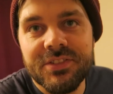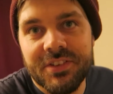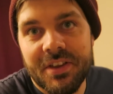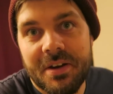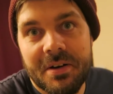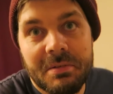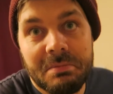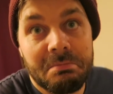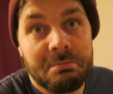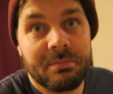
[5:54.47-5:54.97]

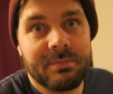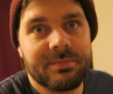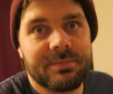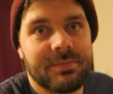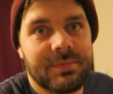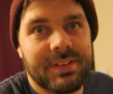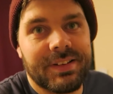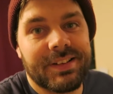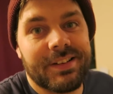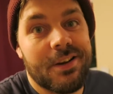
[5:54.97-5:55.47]
so
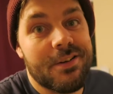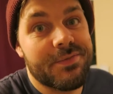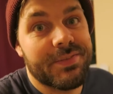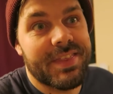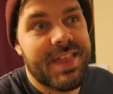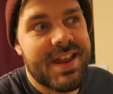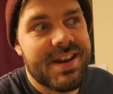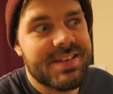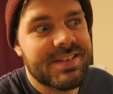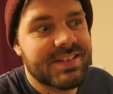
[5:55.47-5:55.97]
we'll go for
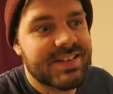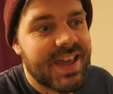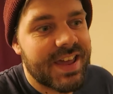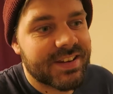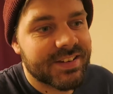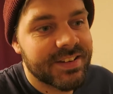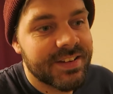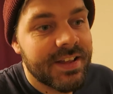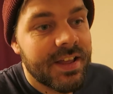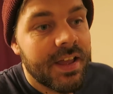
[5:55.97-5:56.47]
that instead.